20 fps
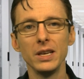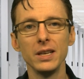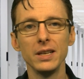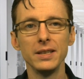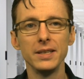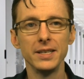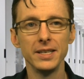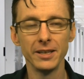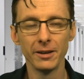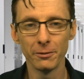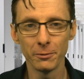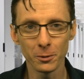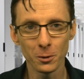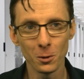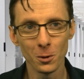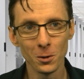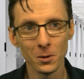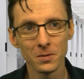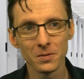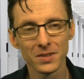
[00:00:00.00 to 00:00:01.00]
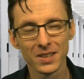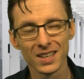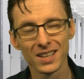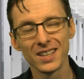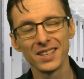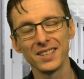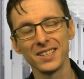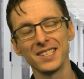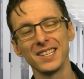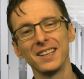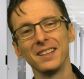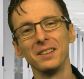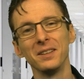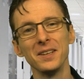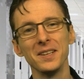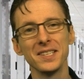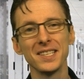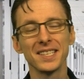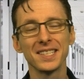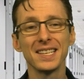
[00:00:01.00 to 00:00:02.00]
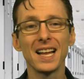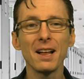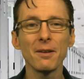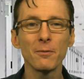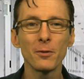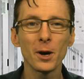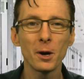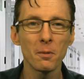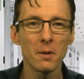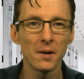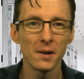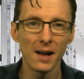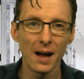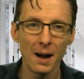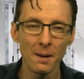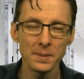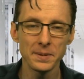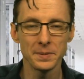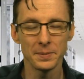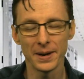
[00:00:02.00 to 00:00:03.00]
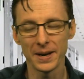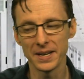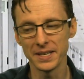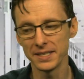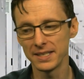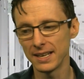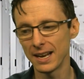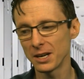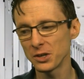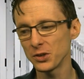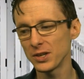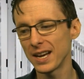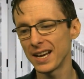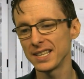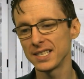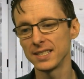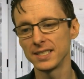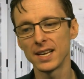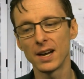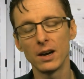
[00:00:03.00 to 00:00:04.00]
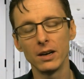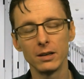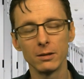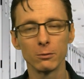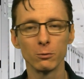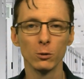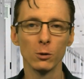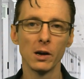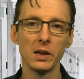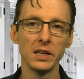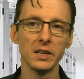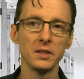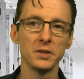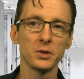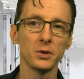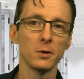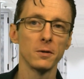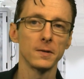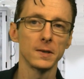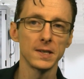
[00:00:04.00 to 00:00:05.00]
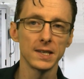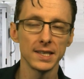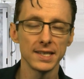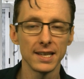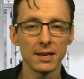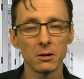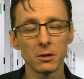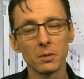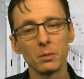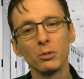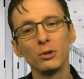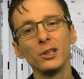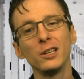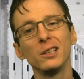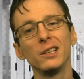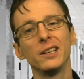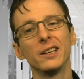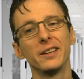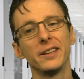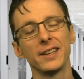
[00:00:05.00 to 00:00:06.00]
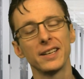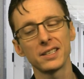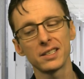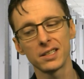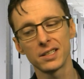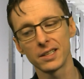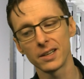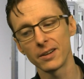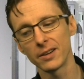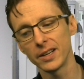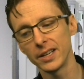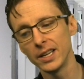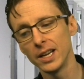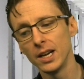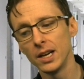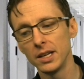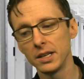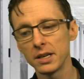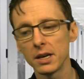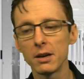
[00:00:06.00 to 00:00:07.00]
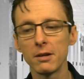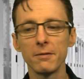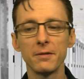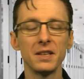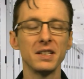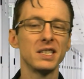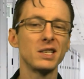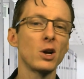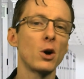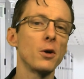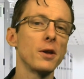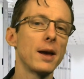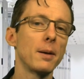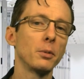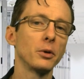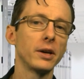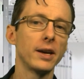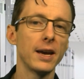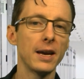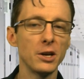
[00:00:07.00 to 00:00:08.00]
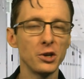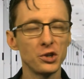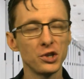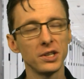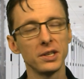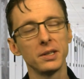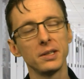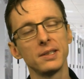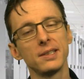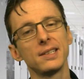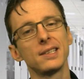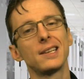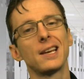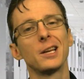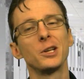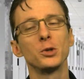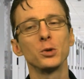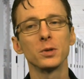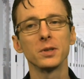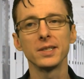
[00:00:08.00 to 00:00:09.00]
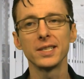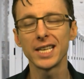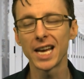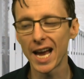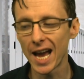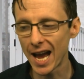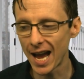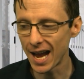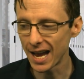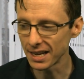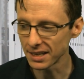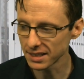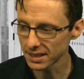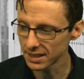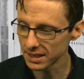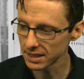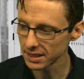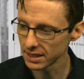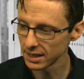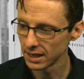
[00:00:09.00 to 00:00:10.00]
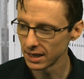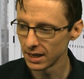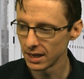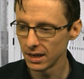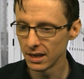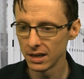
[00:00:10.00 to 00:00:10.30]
be difficult to say the least. It's not very well optimized. It actually has a ton of running services that are completely unnecessary, ton of installed applications, scheduled tasks,